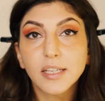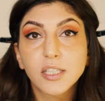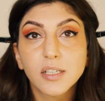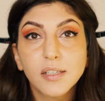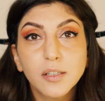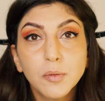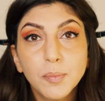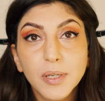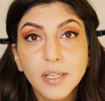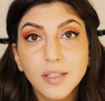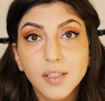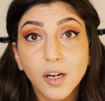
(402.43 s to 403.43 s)
it's a little
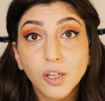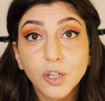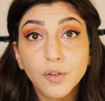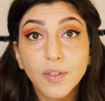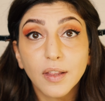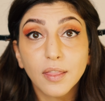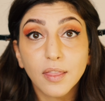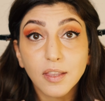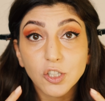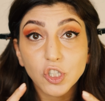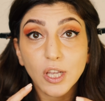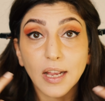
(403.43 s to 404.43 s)
bit darker than
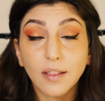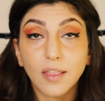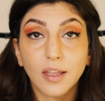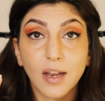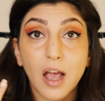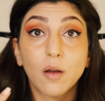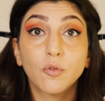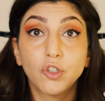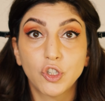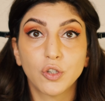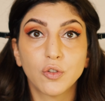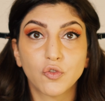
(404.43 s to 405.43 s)
the shade that I would
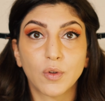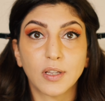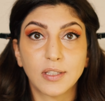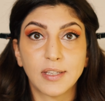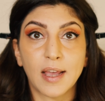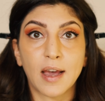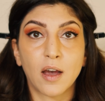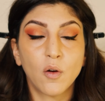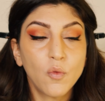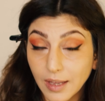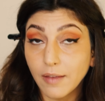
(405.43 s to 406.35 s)
choose right now.